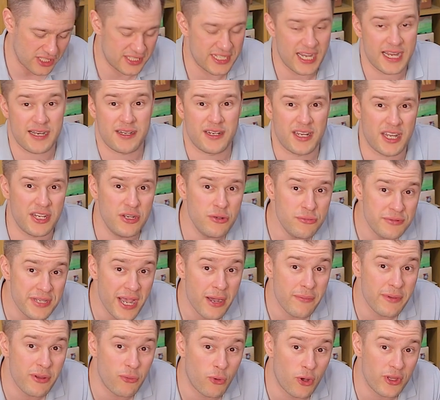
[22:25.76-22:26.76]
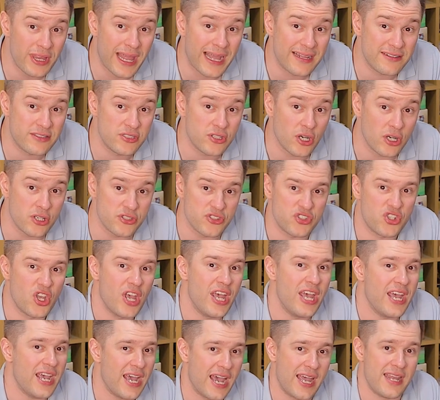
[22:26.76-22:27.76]
and said, can you tell me what that does?
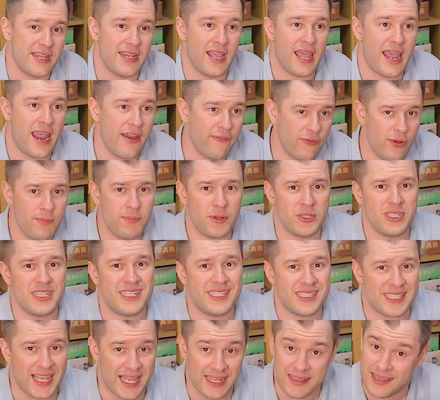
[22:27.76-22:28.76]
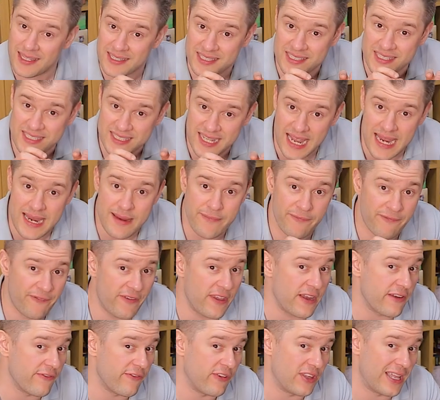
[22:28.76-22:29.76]
And everybody said the same
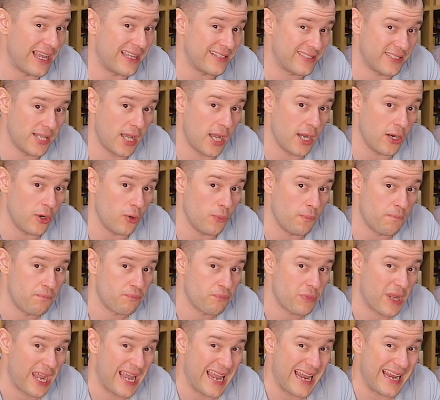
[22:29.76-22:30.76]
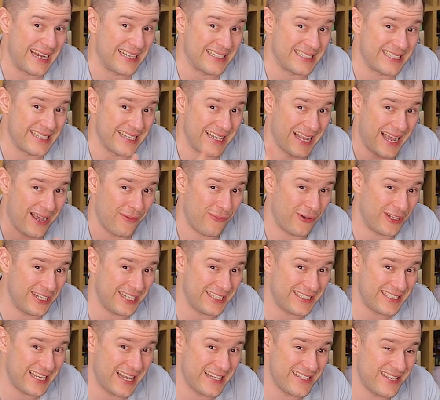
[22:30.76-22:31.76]
thing for that tile. It's not what
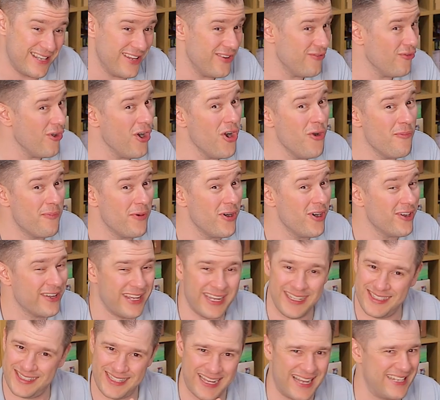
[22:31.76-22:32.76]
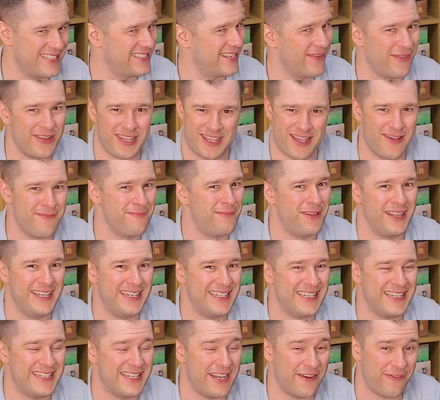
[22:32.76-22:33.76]
it says in the rule book. It says something
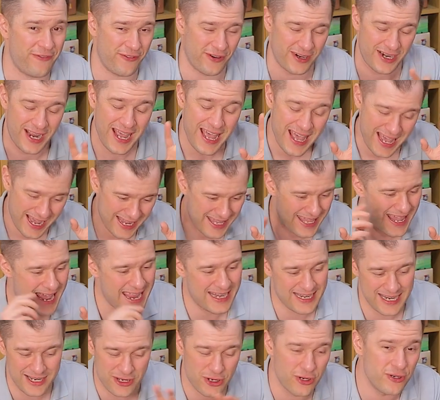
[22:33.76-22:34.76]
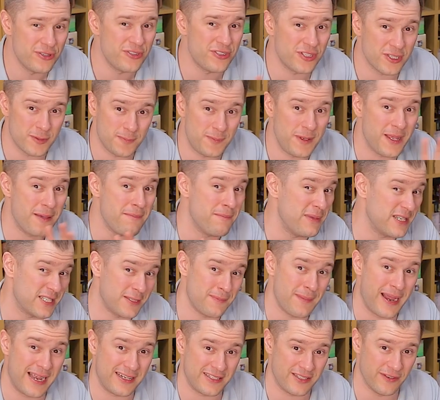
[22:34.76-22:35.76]
completely different. Again, it could just be a
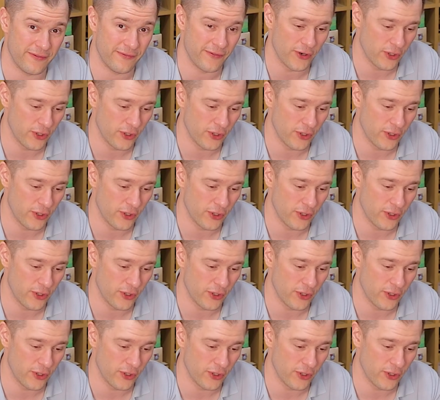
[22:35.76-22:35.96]
mismatch of